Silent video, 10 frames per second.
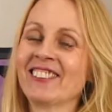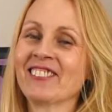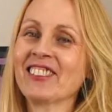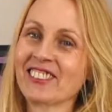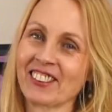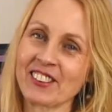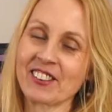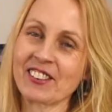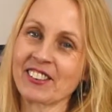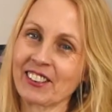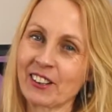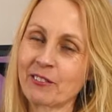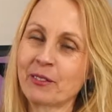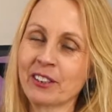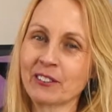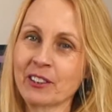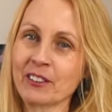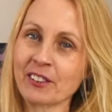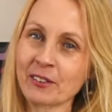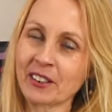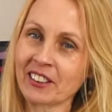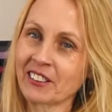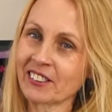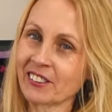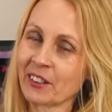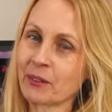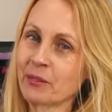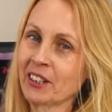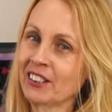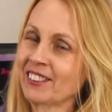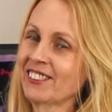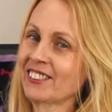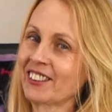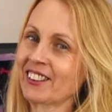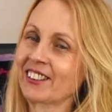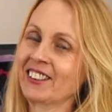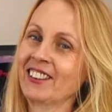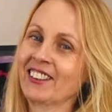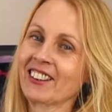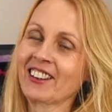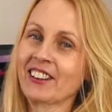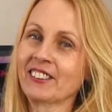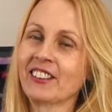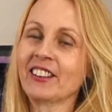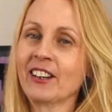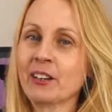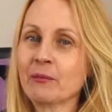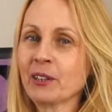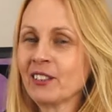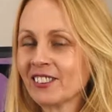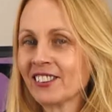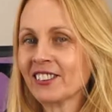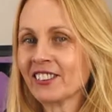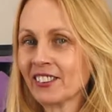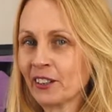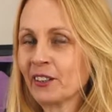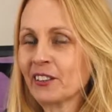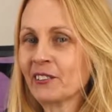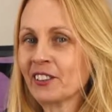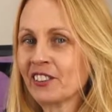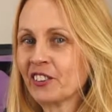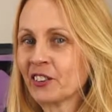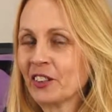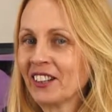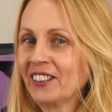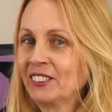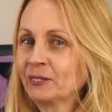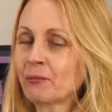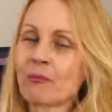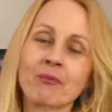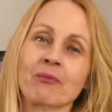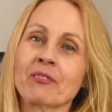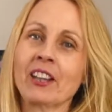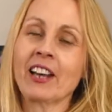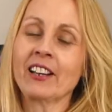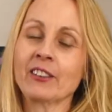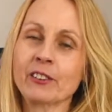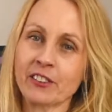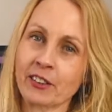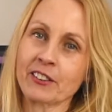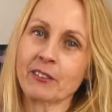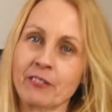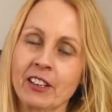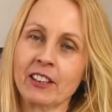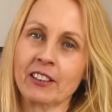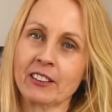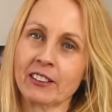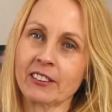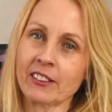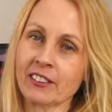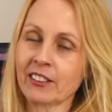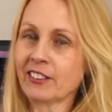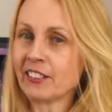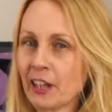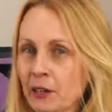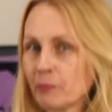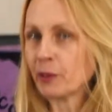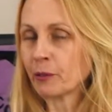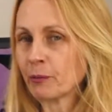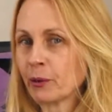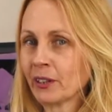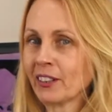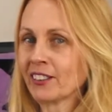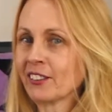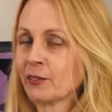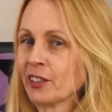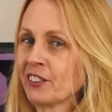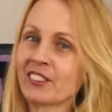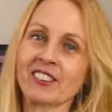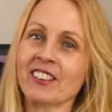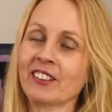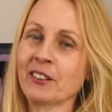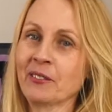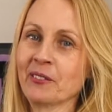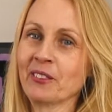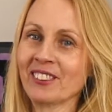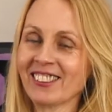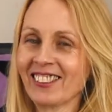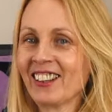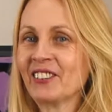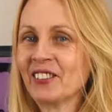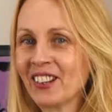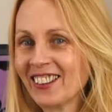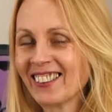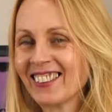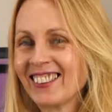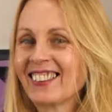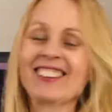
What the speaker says: which I used to love, but of course when I got diabetes I cut that out because it's loaded with sugar, and also as a vegan it does contain milk products which I don't want to have either.